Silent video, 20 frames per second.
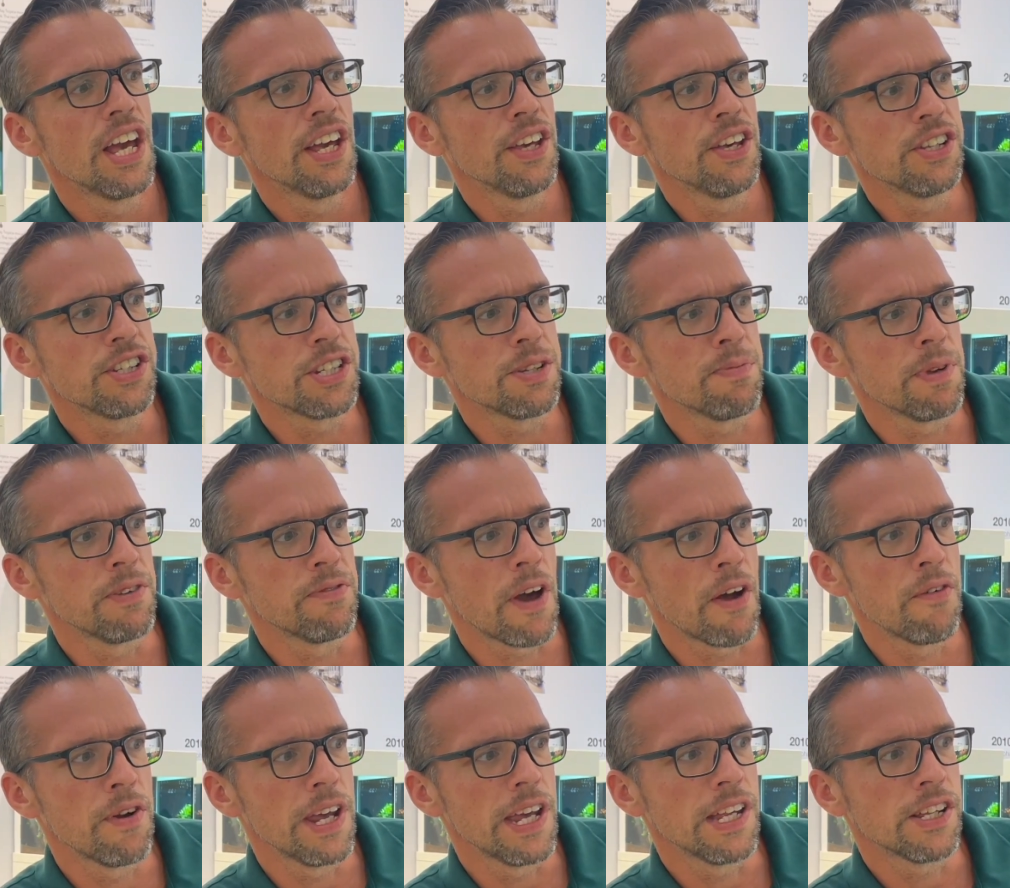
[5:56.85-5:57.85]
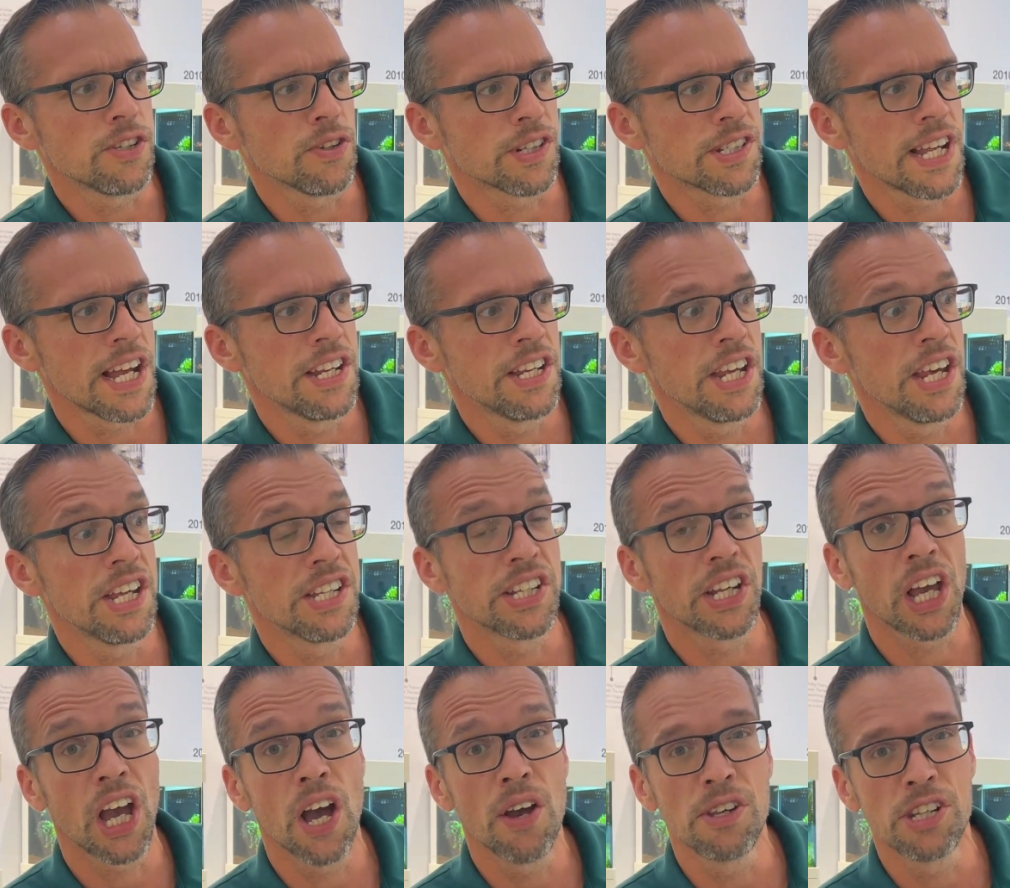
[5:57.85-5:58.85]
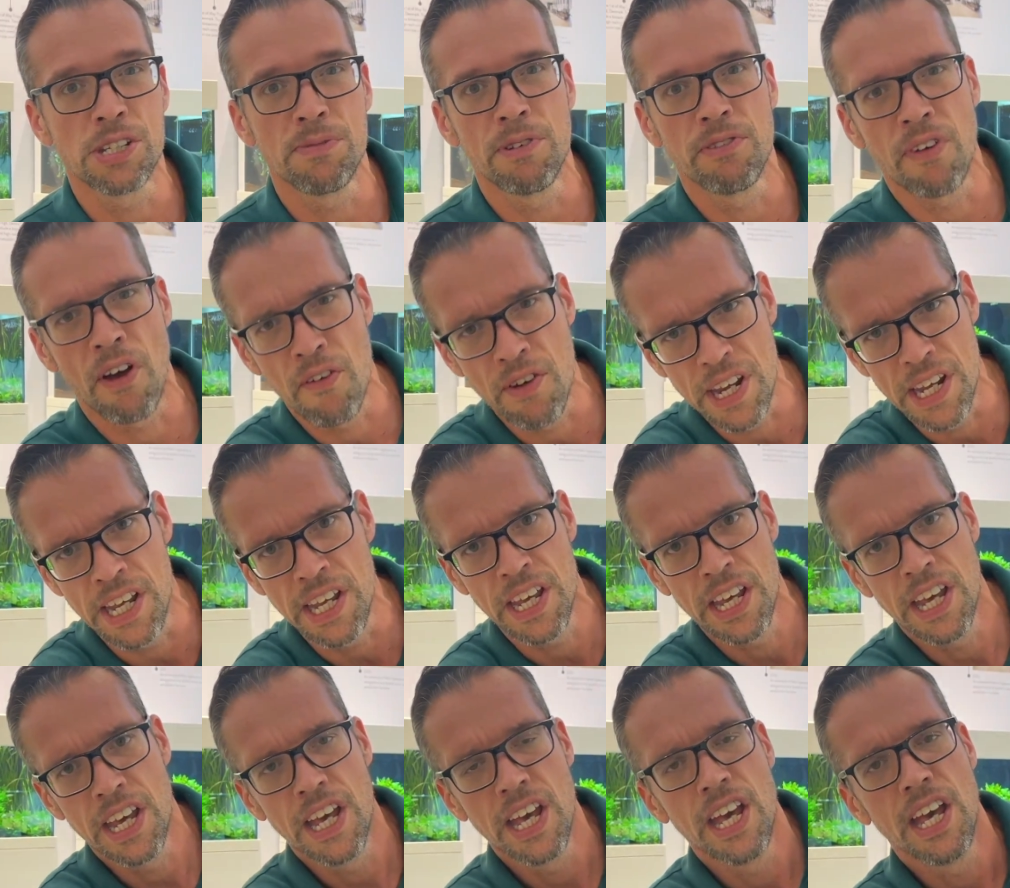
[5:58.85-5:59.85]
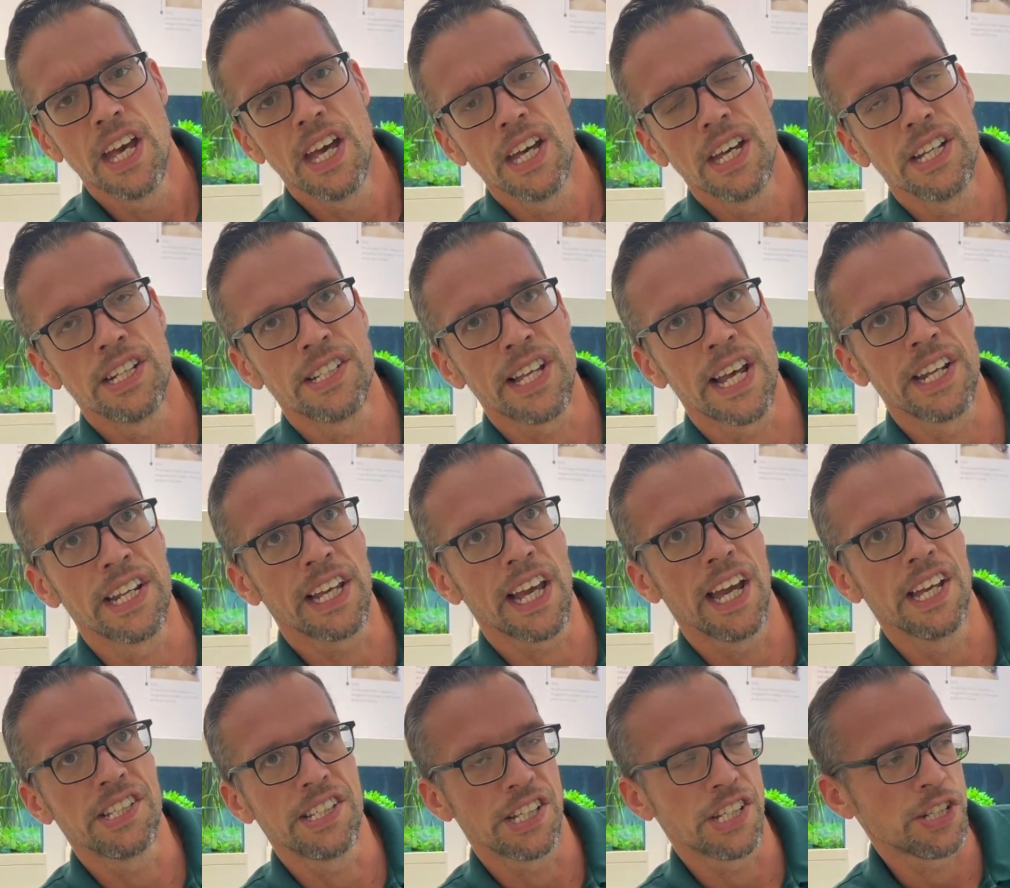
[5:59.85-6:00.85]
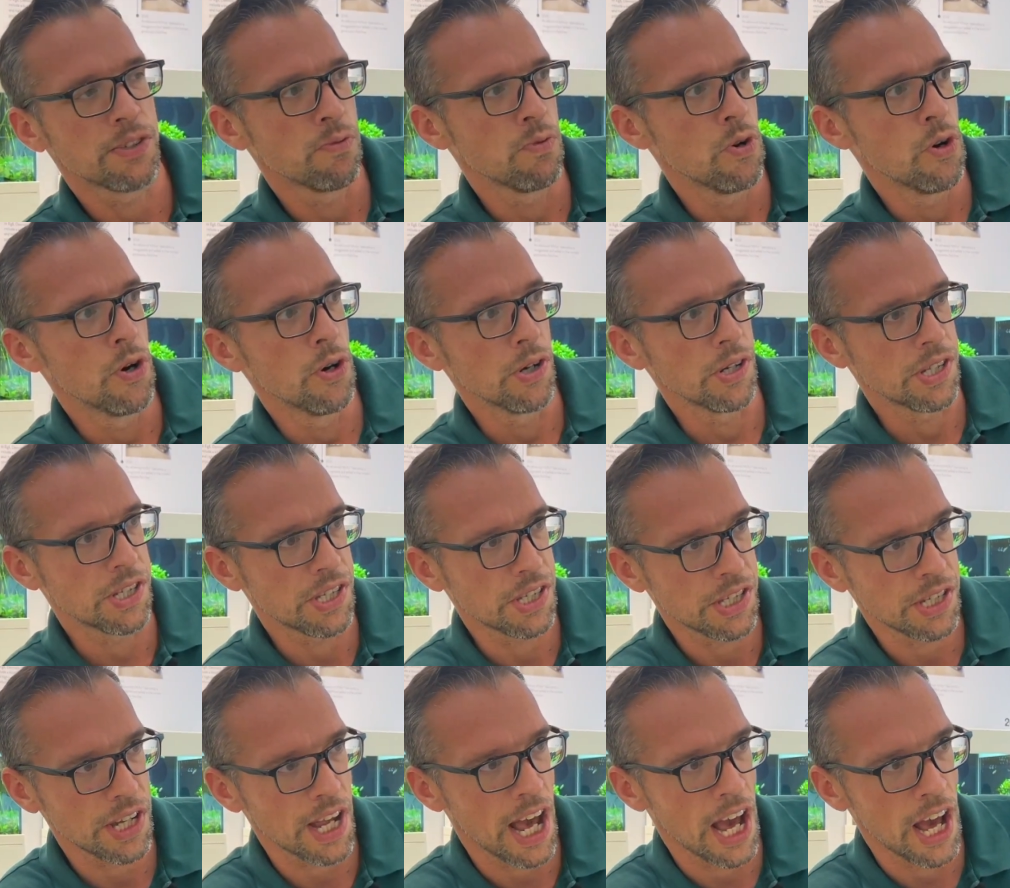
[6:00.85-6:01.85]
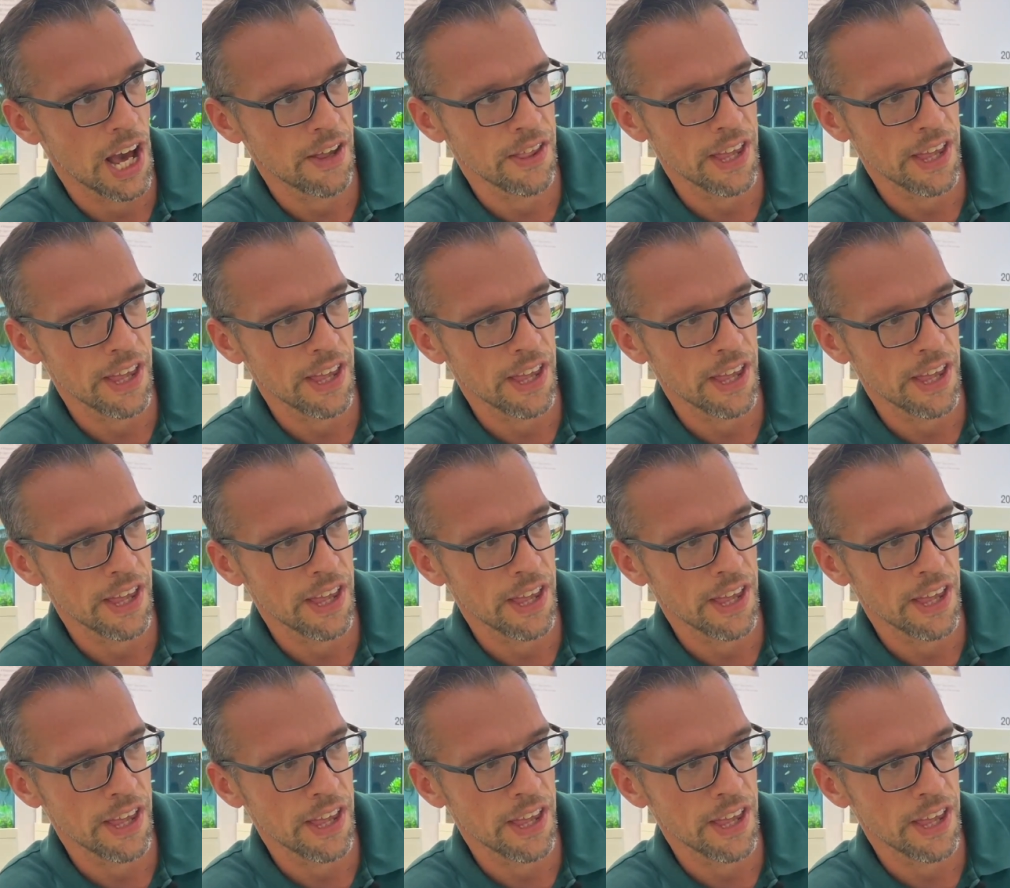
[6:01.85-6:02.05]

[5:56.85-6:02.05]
It used to be very, sort of 10 years ago, used to be very dedicated towards the